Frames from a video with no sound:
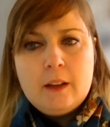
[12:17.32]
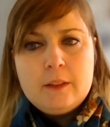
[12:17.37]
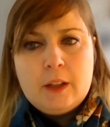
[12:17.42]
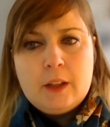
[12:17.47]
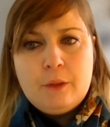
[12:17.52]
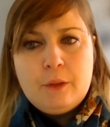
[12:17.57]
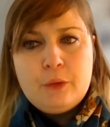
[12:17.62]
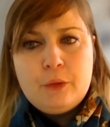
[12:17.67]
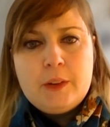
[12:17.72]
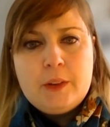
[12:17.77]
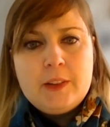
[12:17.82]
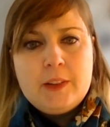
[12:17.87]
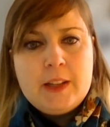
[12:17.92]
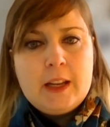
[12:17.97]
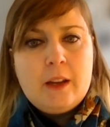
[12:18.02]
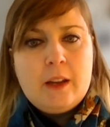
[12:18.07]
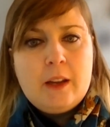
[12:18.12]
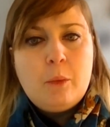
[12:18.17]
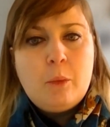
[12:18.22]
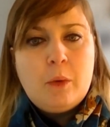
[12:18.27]

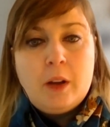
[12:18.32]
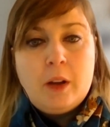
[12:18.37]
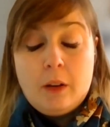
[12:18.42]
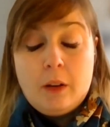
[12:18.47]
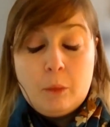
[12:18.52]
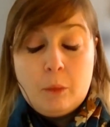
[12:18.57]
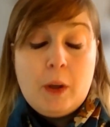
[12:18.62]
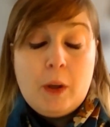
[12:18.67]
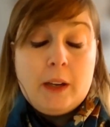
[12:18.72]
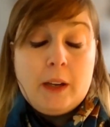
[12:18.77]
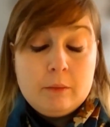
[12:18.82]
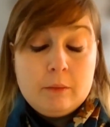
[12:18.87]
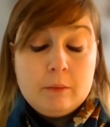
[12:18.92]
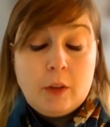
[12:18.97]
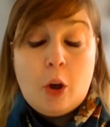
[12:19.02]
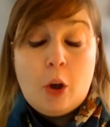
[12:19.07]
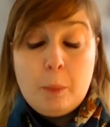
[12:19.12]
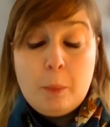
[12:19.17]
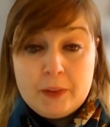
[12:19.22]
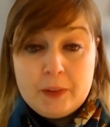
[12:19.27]
FTSE, well,
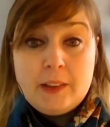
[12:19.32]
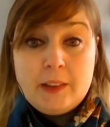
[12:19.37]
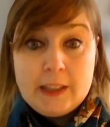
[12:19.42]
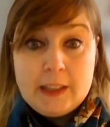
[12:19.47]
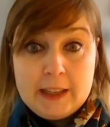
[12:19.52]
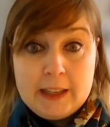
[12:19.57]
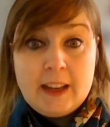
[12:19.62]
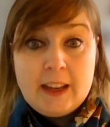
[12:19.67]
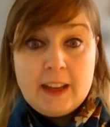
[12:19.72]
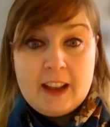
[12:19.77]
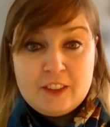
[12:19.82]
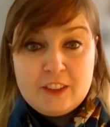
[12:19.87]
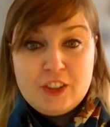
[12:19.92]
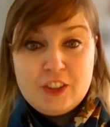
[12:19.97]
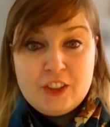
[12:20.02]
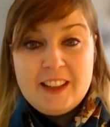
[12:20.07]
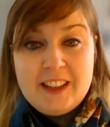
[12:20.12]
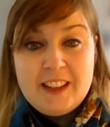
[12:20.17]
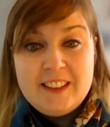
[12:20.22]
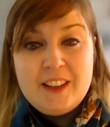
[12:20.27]
oppositely,
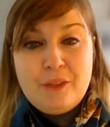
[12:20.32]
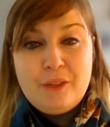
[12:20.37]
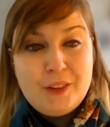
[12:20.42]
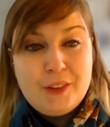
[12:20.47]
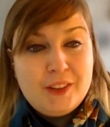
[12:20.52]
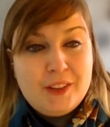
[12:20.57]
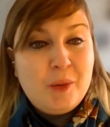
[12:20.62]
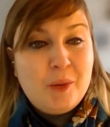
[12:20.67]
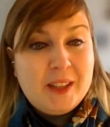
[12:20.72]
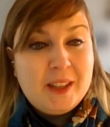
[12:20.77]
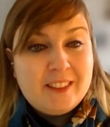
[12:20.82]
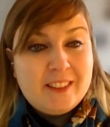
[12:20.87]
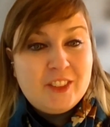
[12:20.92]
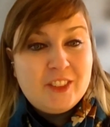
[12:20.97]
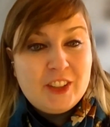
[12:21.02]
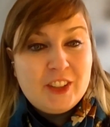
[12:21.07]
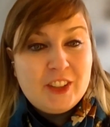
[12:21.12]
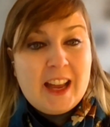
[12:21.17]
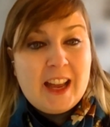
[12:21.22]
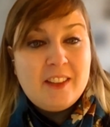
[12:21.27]
actually, the FTSE
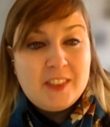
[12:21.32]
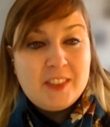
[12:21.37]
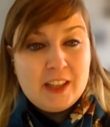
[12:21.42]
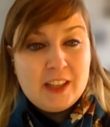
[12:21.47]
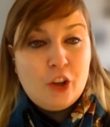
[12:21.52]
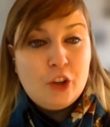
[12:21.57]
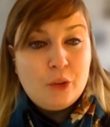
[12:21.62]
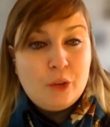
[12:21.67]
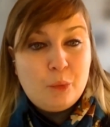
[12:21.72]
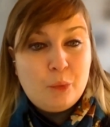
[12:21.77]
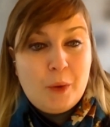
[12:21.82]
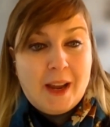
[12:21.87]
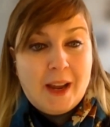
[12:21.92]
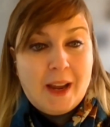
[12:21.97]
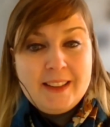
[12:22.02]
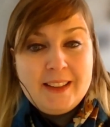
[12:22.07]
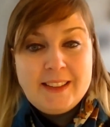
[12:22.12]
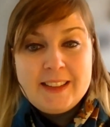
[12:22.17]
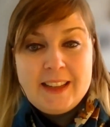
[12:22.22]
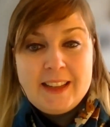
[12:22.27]
100 has a lot of
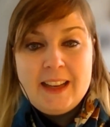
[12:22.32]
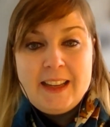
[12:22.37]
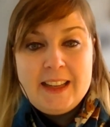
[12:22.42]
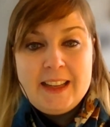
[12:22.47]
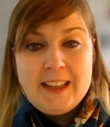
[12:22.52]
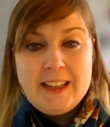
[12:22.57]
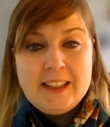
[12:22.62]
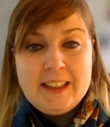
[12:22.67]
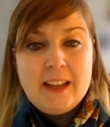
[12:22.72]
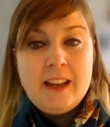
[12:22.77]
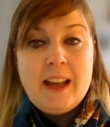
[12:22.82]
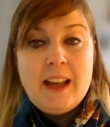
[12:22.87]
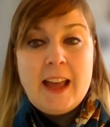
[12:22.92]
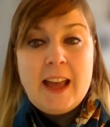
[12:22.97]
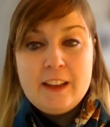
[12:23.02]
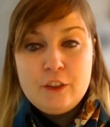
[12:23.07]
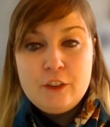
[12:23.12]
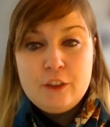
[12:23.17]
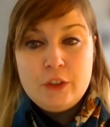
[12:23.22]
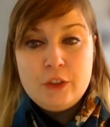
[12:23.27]
weight in
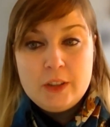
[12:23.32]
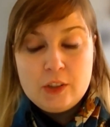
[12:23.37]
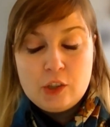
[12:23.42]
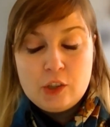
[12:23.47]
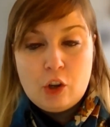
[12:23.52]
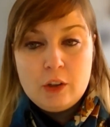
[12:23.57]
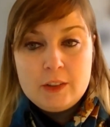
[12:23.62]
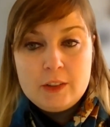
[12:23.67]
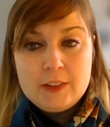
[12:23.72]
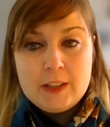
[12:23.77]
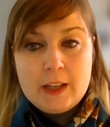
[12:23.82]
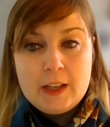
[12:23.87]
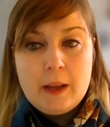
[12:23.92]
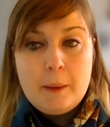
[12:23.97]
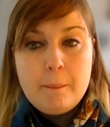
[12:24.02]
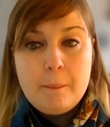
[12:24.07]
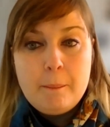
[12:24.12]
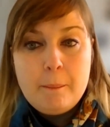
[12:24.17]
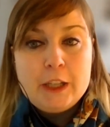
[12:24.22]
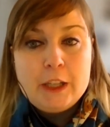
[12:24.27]
energy stocks
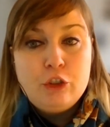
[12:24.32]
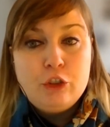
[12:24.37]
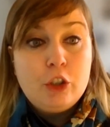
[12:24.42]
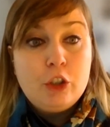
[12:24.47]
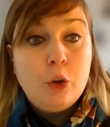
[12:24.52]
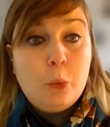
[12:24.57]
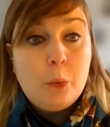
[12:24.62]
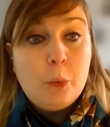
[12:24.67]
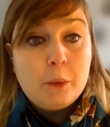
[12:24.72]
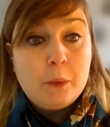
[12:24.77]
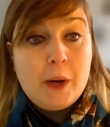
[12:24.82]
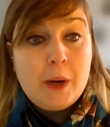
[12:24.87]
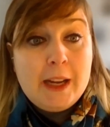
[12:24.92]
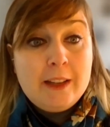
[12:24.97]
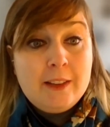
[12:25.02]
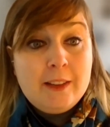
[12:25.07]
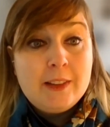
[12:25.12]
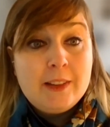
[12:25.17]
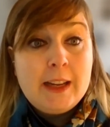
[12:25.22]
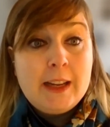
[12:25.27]
and much lower
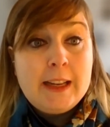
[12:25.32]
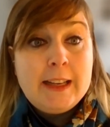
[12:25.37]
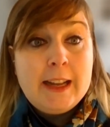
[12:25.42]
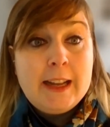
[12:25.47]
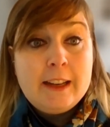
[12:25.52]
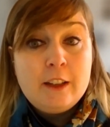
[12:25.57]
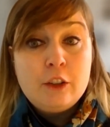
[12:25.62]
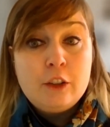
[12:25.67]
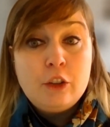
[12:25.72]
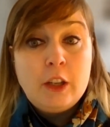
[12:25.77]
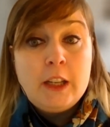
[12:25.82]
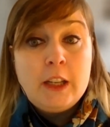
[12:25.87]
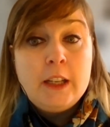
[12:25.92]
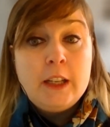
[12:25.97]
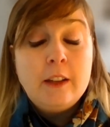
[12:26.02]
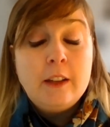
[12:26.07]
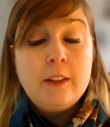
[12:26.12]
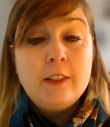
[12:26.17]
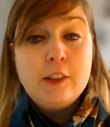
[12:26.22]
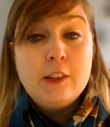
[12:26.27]
weights
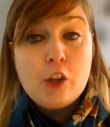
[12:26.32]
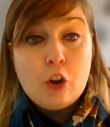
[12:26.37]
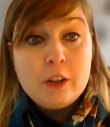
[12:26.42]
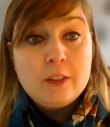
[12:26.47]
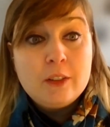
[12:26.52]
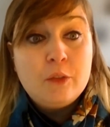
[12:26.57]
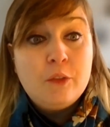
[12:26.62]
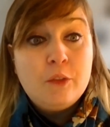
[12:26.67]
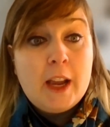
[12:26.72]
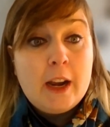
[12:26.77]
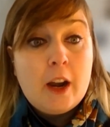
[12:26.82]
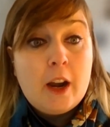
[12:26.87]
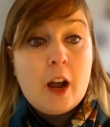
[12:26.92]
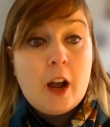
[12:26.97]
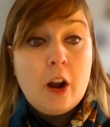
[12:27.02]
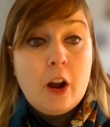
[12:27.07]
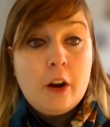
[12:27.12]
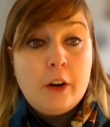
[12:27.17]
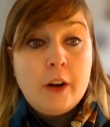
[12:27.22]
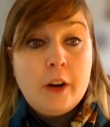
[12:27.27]
in stocks that
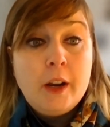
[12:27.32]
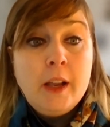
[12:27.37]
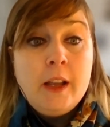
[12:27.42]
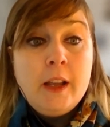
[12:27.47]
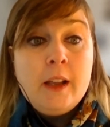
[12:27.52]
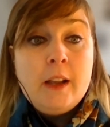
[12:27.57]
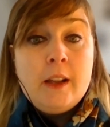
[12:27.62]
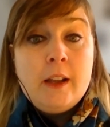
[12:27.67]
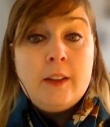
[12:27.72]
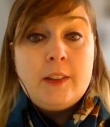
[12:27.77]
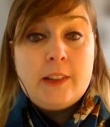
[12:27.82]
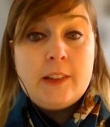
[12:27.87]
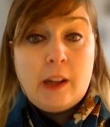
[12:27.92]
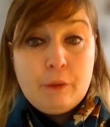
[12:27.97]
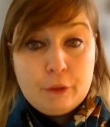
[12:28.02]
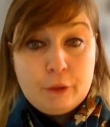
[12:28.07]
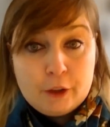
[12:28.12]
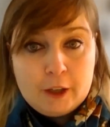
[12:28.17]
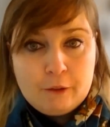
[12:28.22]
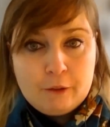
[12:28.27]
are
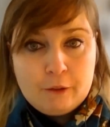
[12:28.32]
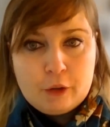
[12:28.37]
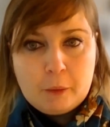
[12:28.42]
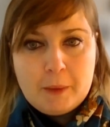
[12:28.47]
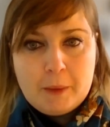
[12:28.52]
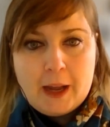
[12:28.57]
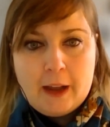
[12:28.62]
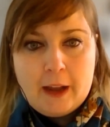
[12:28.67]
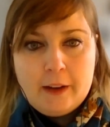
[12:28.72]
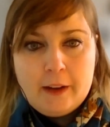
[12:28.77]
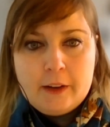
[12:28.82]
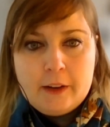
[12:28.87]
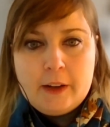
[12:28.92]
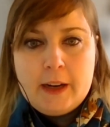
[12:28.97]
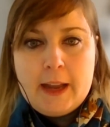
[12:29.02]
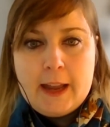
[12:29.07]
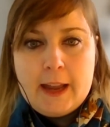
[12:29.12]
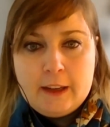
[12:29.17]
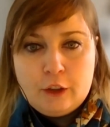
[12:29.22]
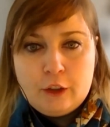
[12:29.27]
suffering from
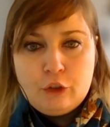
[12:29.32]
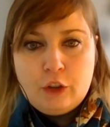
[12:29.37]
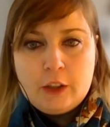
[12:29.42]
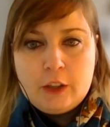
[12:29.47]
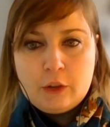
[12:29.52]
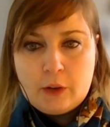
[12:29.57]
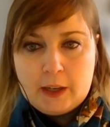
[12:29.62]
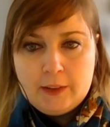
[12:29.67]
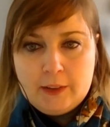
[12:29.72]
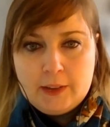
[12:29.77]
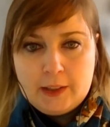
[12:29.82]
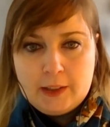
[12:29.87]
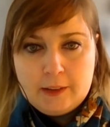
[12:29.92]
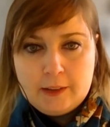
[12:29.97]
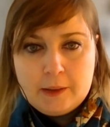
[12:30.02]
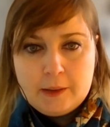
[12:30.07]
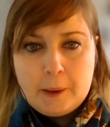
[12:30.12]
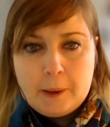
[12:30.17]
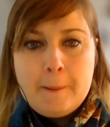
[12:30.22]
higher energy crisis.